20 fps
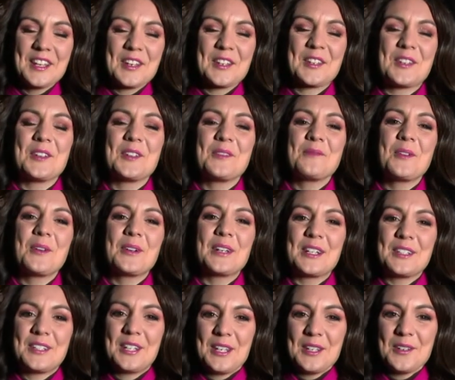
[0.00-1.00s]
Good
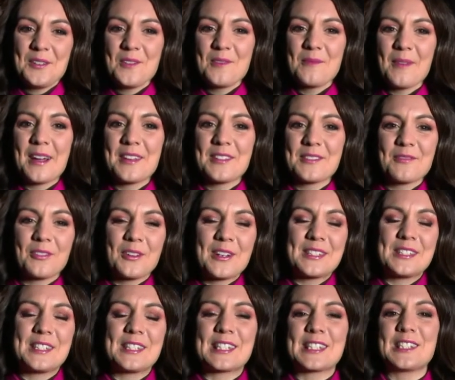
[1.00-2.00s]
morning to you. My voice
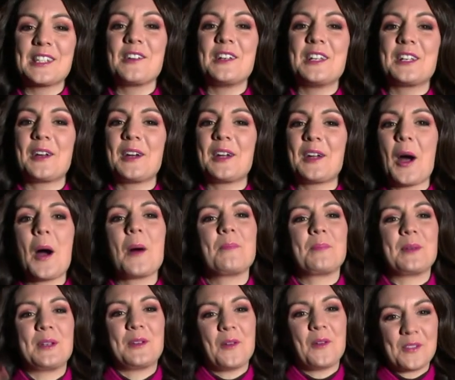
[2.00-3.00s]
is slowly going up
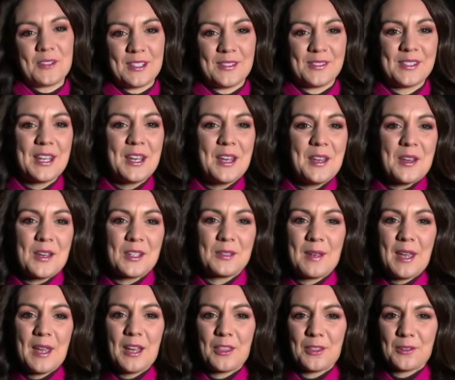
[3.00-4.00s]
in octaves as we
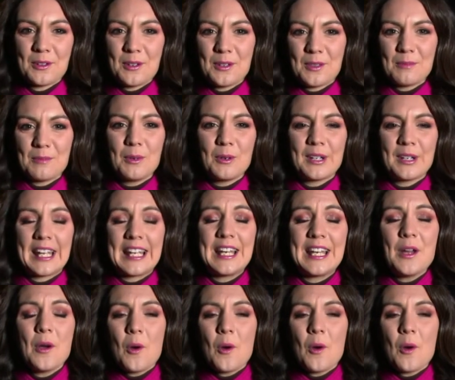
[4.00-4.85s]
head through the morning.